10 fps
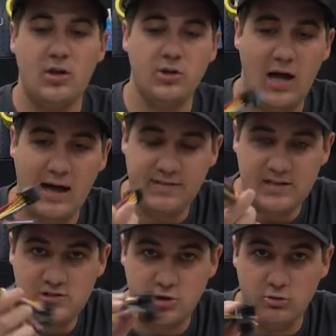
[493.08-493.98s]
you'll have
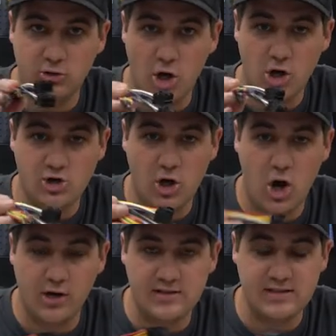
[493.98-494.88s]
these two larger
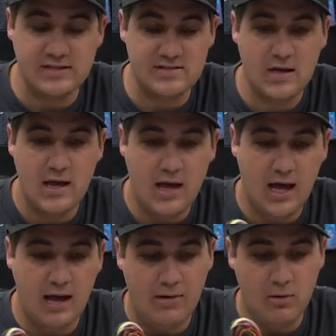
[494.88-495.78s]
harnesses
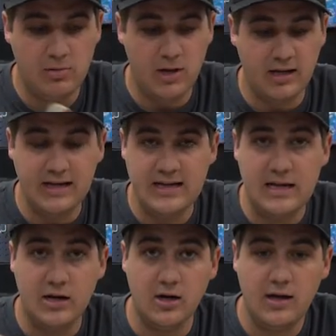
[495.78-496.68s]
um, that will plug in
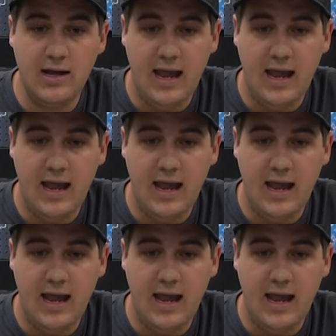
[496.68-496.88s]
here.